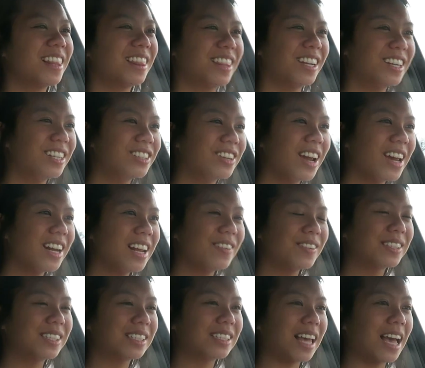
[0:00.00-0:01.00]
Third grade, it
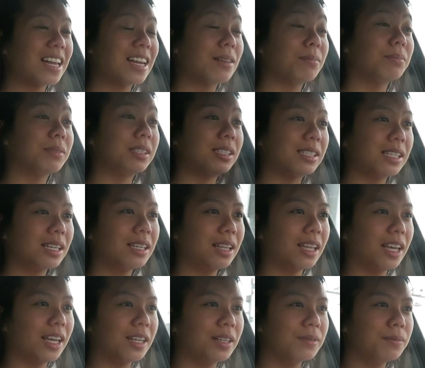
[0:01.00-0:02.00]
was this guy named
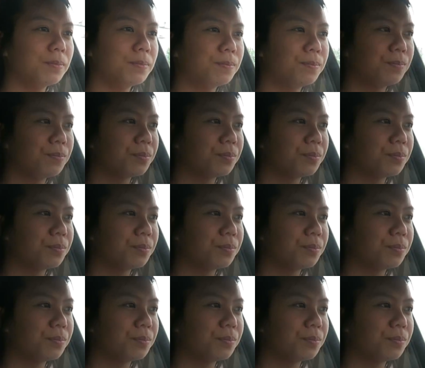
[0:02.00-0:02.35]
Dylan